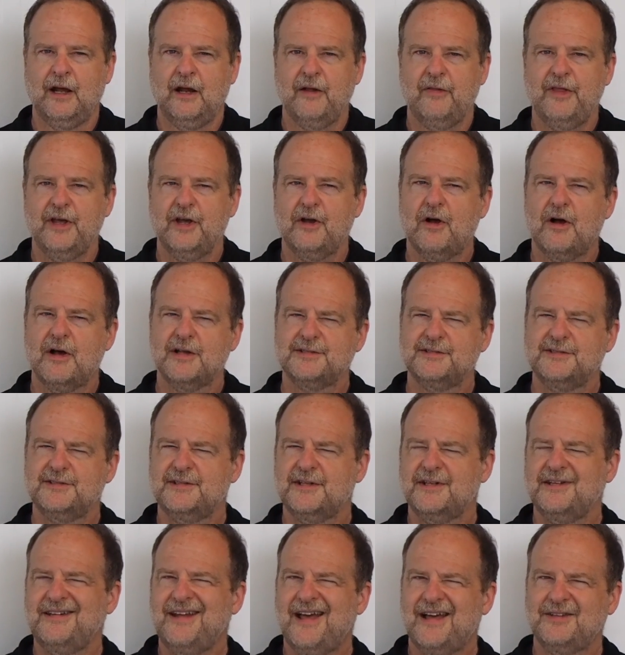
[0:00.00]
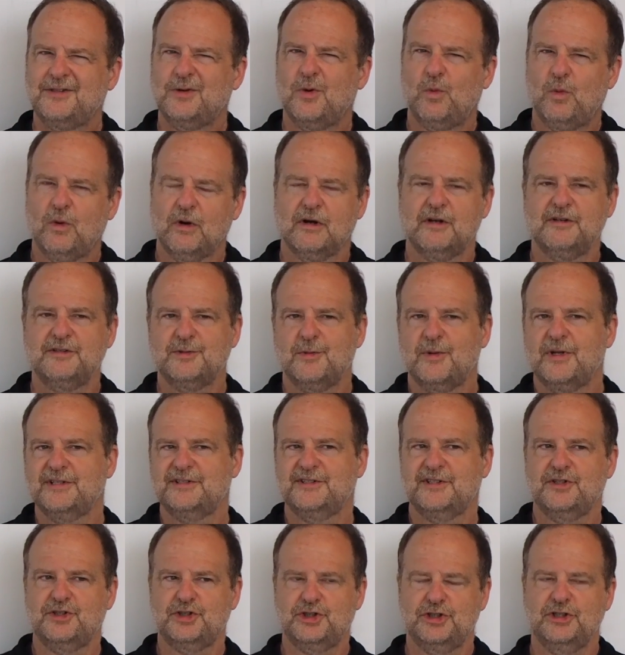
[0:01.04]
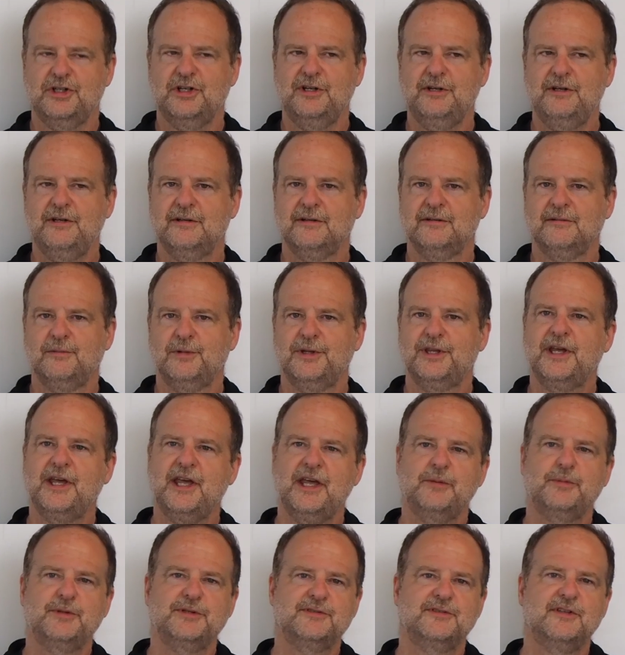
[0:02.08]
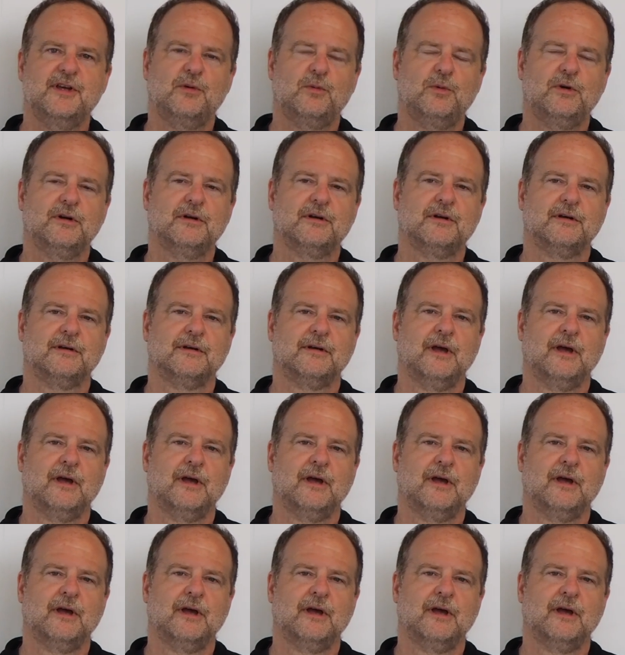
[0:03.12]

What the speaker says: that causes it not to work as well as it should with the campus network.